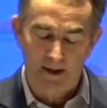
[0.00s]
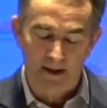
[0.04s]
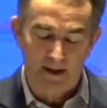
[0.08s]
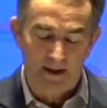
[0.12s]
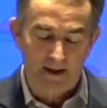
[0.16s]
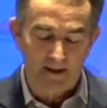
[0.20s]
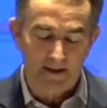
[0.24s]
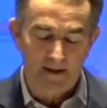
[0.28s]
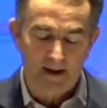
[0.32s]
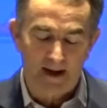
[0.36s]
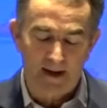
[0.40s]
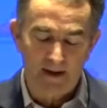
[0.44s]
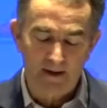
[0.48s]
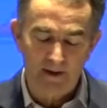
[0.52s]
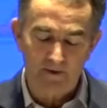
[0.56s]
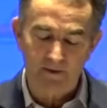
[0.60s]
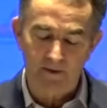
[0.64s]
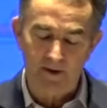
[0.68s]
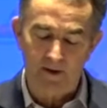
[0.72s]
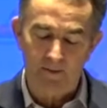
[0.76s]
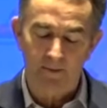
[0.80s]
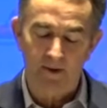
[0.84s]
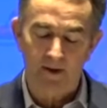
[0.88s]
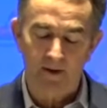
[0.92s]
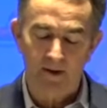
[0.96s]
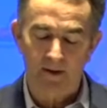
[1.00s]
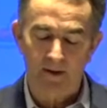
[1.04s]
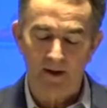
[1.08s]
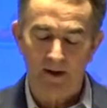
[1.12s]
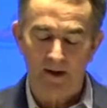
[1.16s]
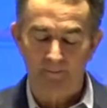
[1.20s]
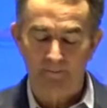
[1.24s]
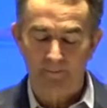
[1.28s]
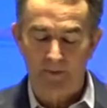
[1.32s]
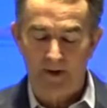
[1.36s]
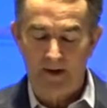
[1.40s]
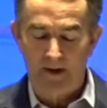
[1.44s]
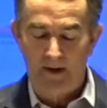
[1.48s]
morning, but that is
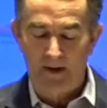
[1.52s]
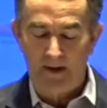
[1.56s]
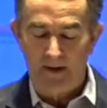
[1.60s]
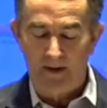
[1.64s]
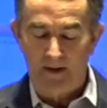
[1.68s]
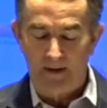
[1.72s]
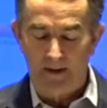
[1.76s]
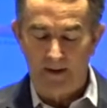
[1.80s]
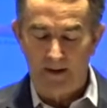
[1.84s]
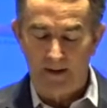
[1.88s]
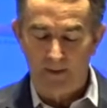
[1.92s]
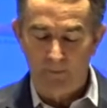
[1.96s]
something that,